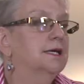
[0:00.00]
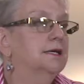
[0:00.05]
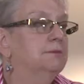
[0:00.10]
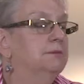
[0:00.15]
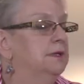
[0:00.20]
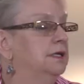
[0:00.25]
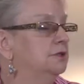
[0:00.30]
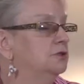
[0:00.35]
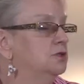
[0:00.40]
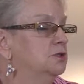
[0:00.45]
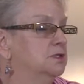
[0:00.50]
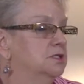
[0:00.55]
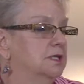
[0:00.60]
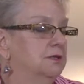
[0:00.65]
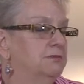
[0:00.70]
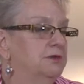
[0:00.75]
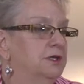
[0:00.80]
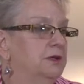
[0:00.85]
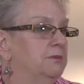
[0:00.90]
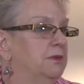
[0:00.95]
I mentioned
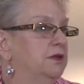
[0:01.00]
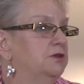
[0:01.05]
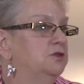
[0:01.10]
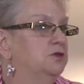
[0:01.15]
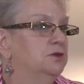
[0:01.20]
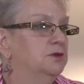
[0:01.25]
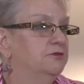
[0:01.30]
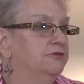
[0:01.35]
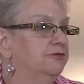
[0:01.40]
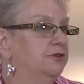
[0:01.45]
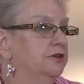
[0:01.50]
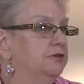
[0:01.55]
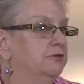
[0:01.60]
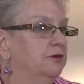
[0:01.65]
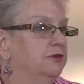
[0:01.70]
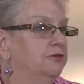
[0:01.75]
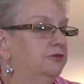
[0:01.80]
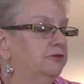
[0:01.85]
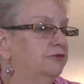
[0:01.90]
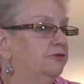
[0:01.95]
something about doing a
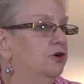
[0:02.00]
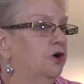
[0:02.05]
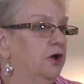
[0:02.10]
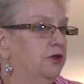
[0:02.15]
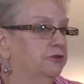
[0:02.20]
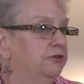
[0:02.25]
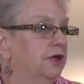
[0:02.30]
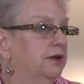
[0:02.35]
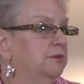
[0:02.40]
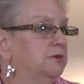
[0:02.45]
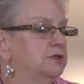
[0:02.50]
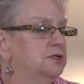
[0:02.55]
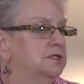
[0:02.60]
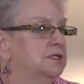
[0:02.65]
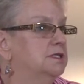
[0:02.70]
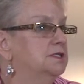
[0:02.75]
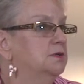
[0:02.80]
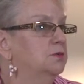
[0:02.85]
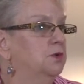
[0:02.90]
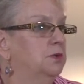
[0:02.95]
fundraiser for Alzheimer's,
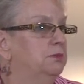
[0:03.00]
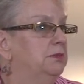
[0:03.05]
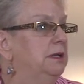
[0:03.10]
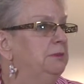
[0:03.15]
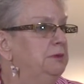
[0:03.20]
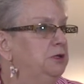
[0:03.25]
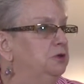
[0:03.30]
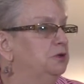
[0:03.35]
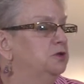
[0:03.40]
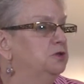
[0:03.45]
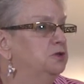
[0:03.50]
and he said, well, maybe you